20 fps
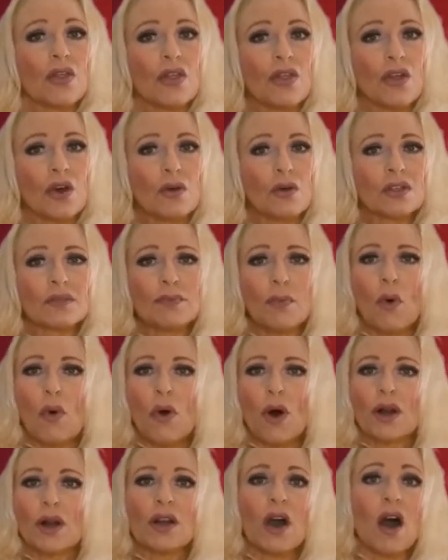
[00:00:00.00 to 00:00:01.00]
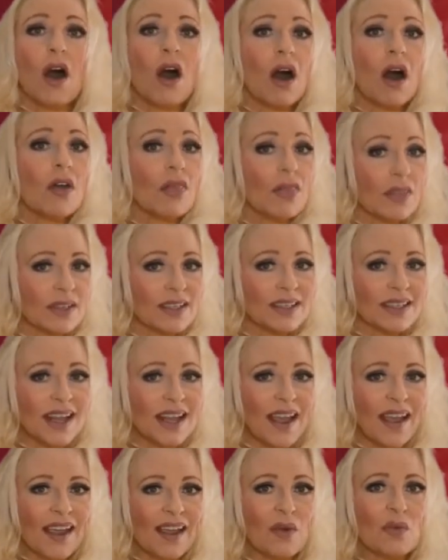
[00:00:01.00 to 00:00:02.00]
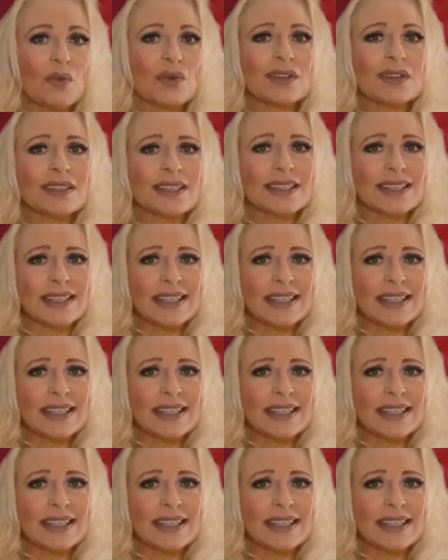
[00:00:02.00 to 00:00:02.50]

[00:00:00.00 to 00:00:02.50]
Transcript: Those born on this day will